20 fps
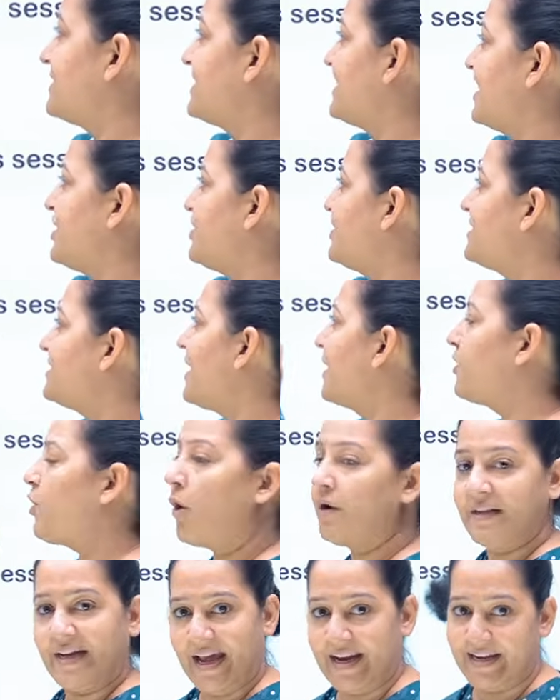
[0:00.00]
sessions are
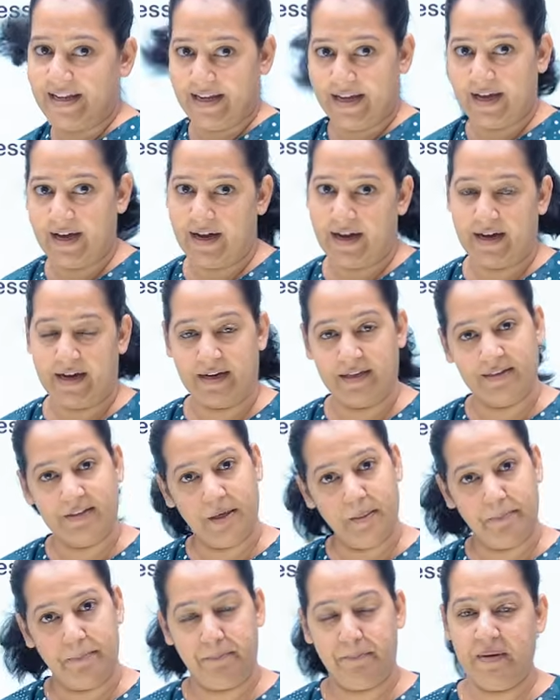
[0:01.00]
not daily.
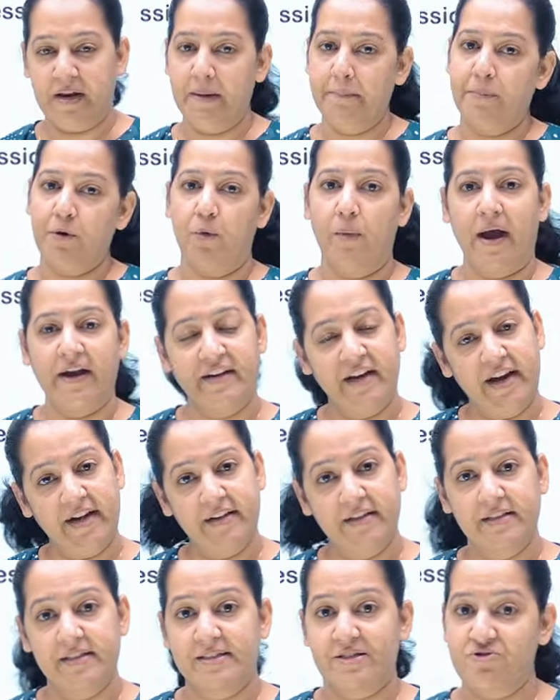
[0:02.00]
The
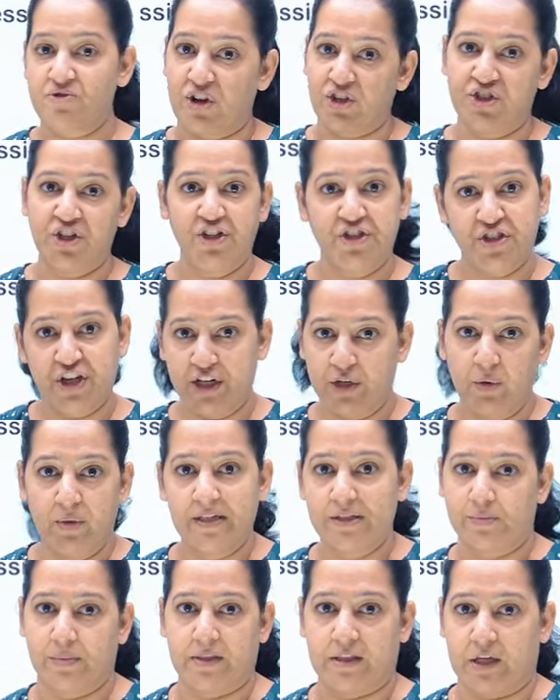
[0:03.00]
pre-provided structured schedule
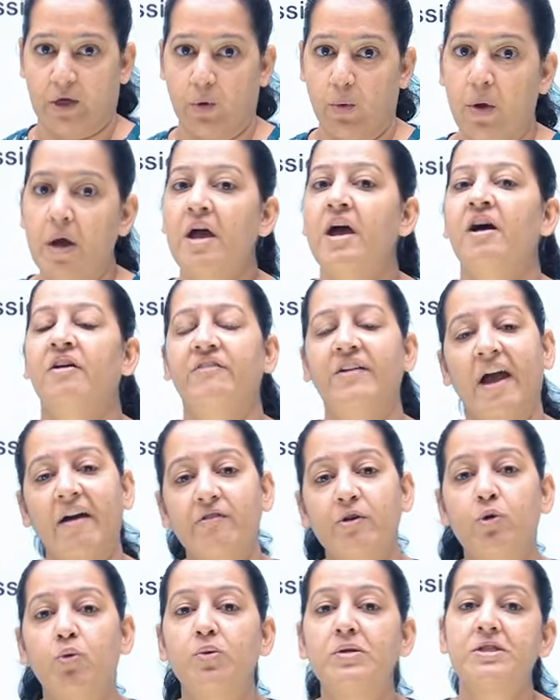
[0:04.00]
is with you. We
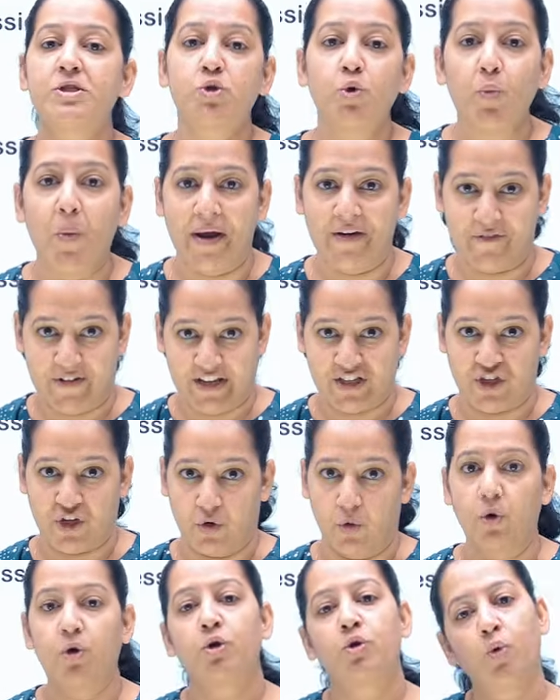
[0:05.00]
have 2:1
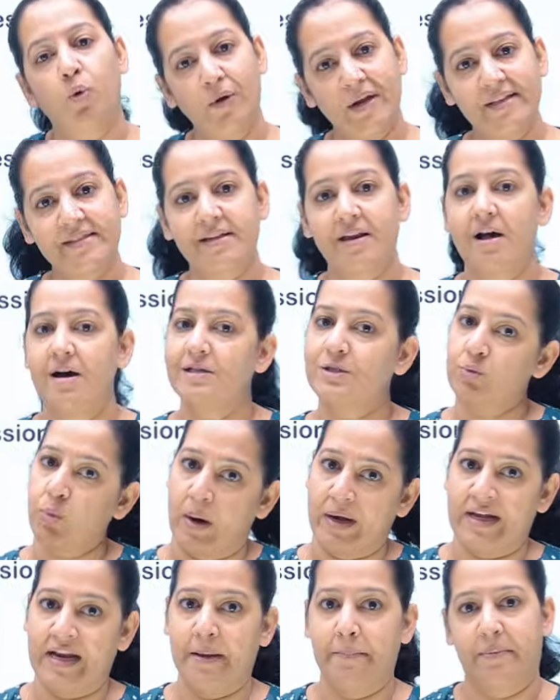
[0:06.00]
ratio. 2 days class,
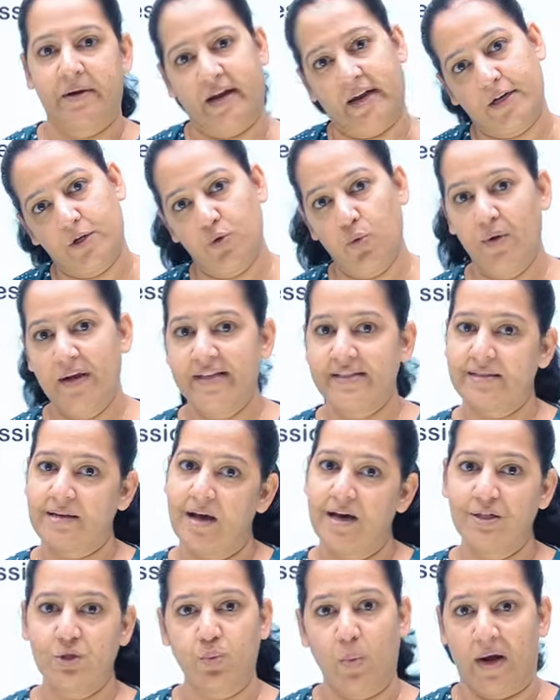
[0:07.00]
1 day break. 2 days
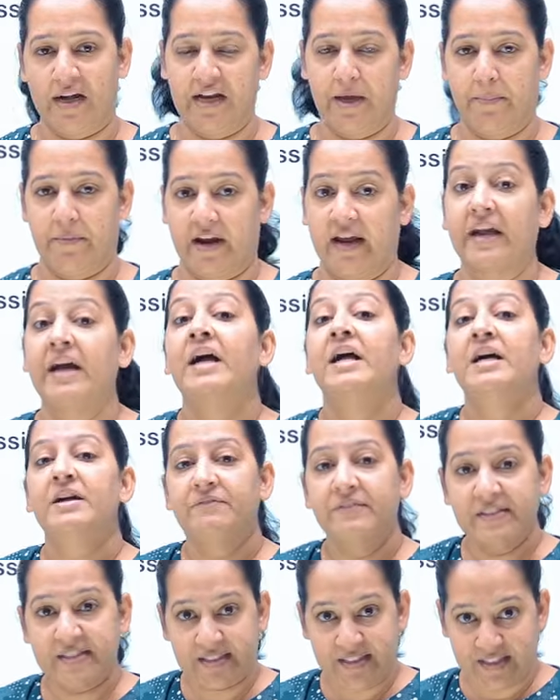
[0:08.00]
class, 1 day break.
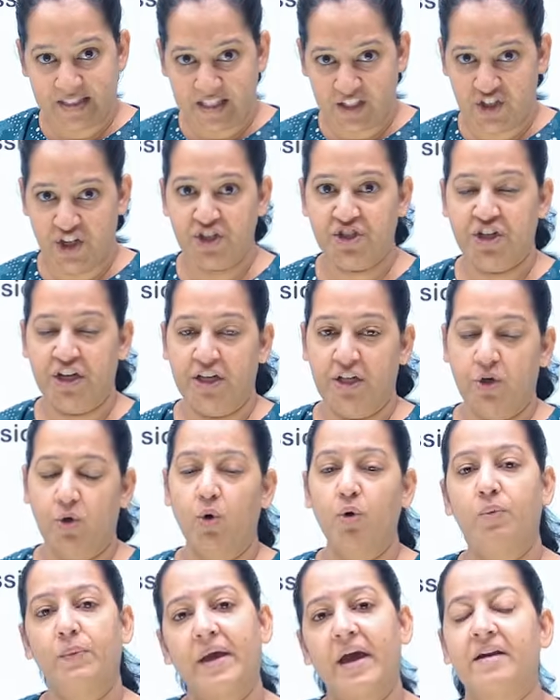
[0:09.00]
With such a
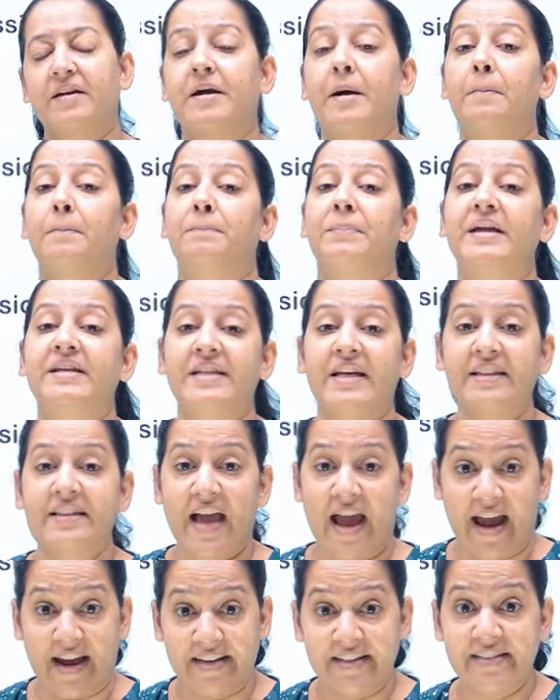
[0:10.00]
schedule, we are completing the
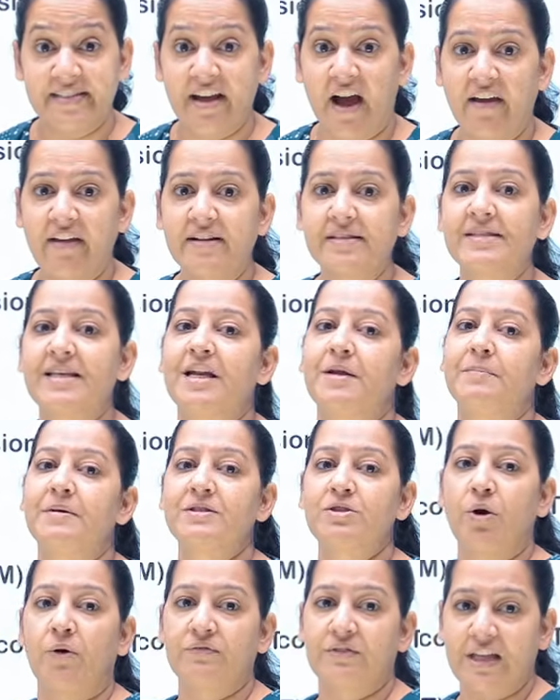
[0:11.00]
entire
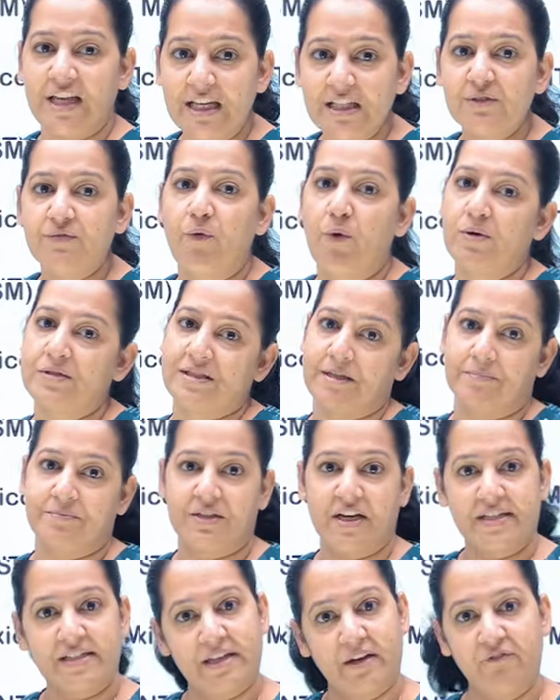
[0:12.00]
syllabus of these 4
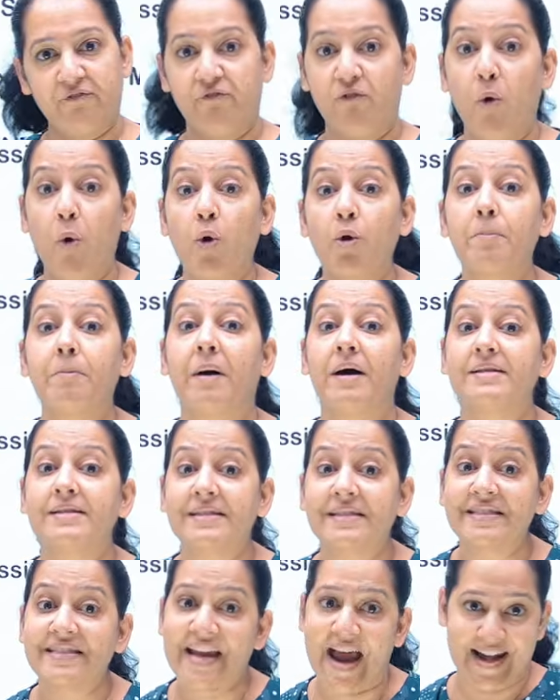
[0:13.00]
subjects in 4 months,
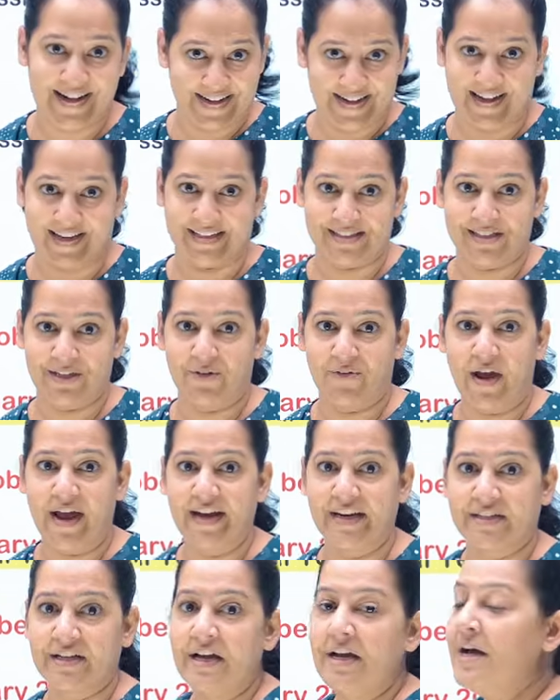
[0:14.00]
10 days.
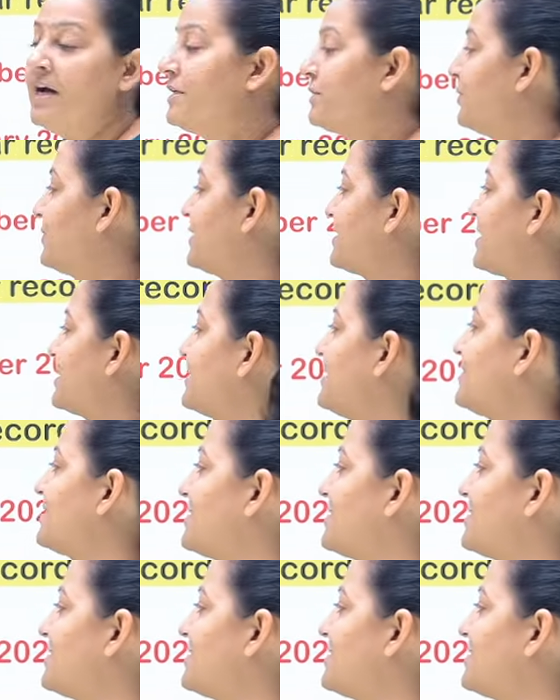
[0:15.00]
Right? So this is the